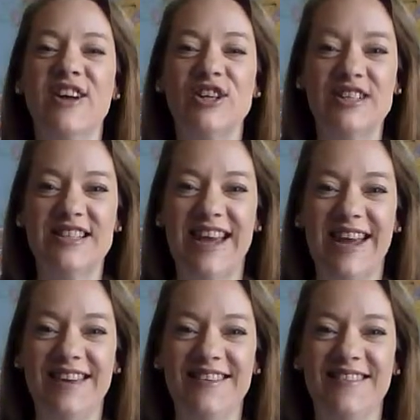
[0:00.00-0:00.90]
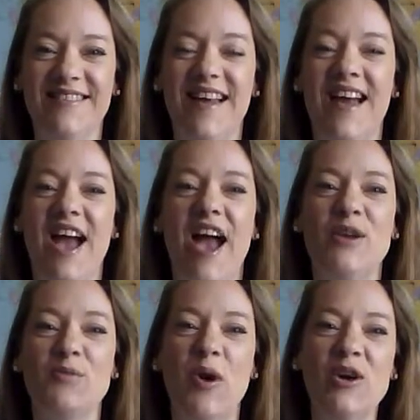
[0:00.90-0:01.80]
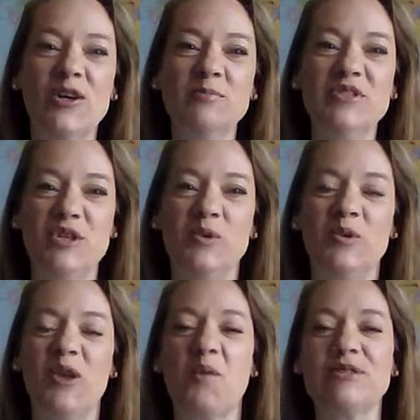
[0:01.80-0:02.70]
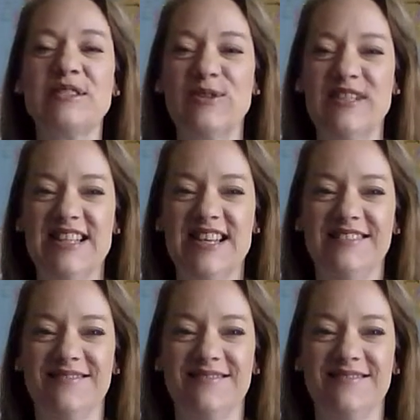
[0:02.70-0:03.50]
Good day, and welcome to Global Sourcing.